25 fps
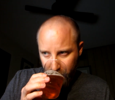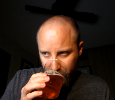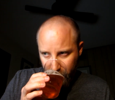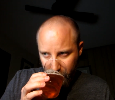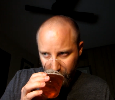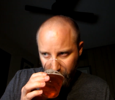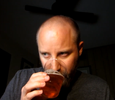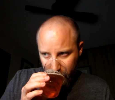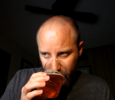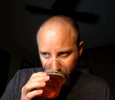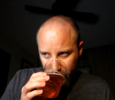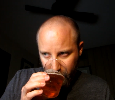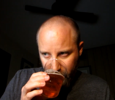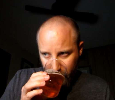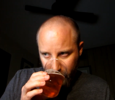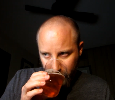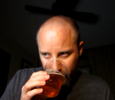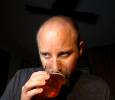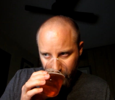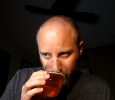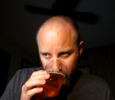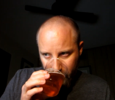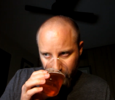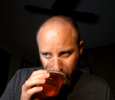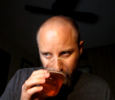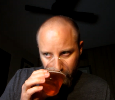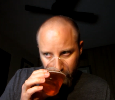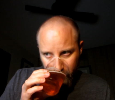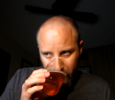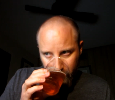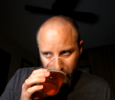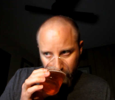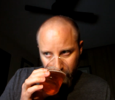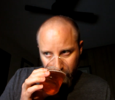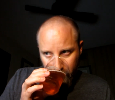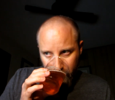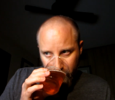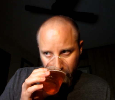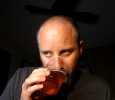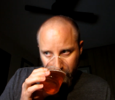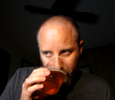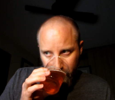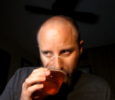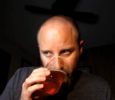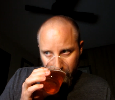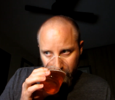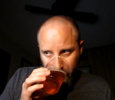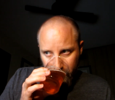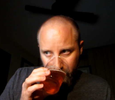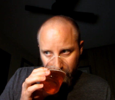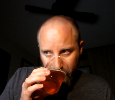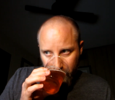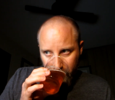No one is speaking in this clip.